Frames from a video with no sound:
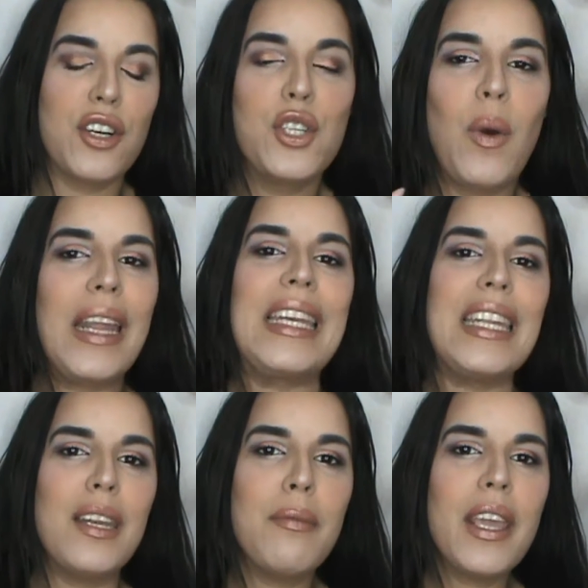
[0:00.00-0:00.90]
Do I
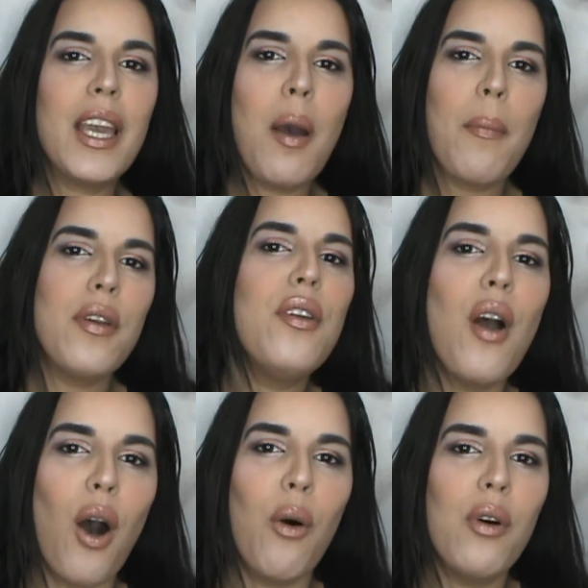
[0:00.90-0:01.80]
need makeup?
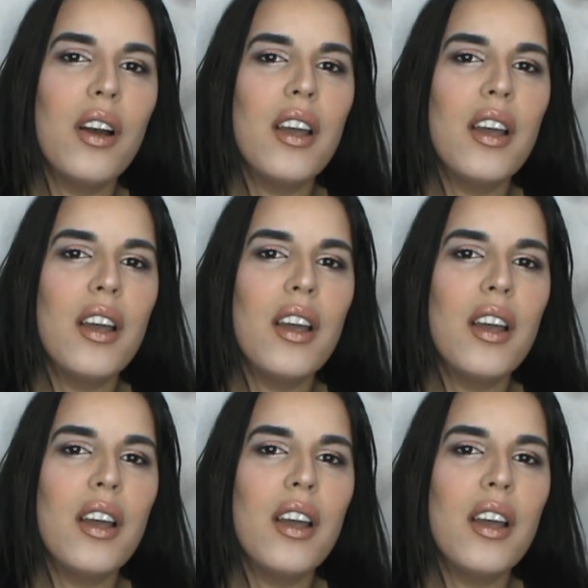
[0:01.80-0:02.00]
No.